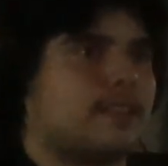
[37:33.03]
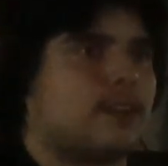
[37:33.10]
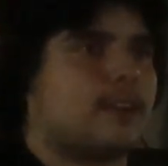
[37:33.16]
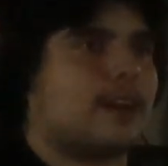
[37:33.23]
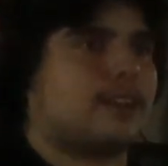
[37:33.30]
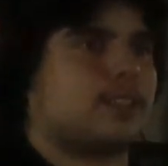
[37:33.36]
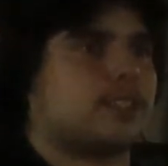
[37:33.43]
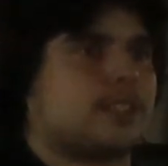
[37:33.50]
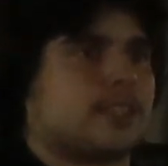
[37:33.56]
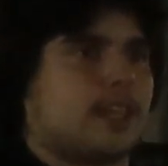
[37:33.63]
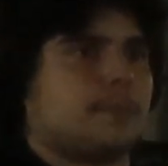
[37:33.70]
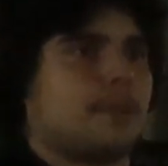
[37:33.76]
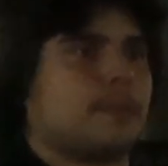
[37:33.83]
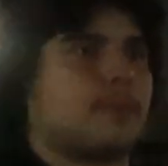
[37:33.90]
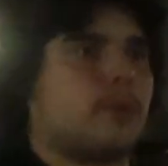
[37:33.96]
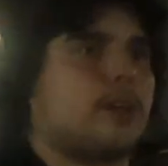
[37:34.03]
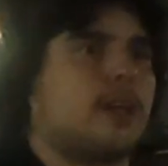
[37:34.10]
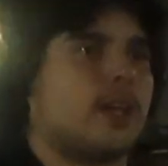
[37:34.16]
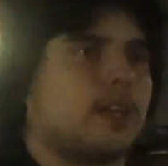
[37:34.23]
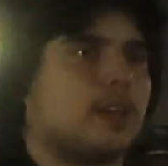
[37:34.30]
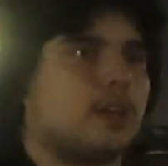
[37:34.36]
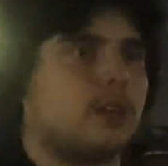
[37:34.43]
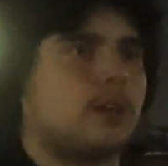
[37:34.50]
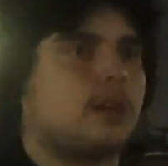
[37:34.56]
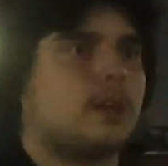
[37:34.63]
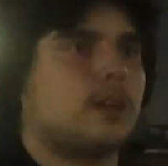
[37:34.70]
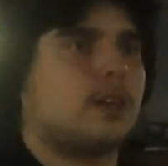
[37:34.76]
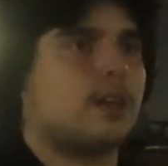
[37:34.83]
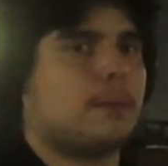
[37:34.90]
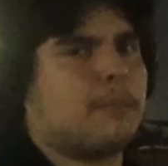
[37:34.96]
and they're not just seeing me point at you.
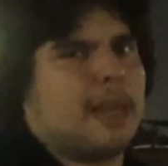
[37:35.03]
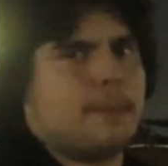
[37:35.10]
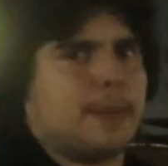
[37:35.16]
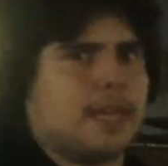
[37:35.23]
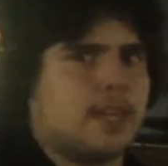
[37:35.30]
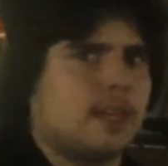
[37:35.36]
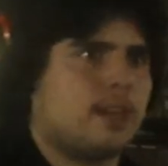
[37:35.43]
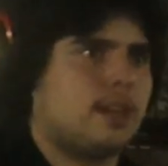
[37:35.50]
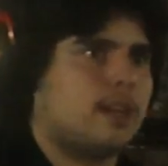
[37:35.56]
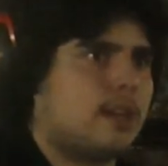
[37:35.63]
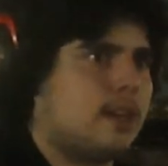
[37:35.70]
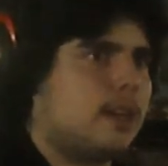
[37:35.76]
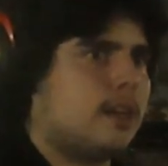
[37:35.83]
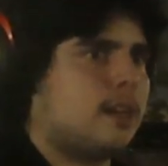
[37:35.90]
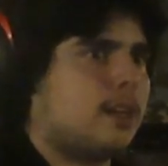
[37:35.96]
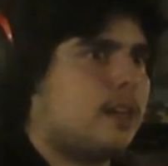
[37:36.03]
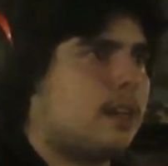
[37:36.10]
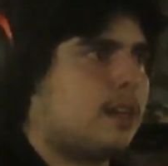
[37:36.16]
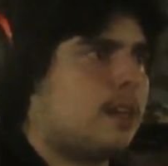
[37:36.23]
Mm-hmm. Maybe. Maybe. Okay.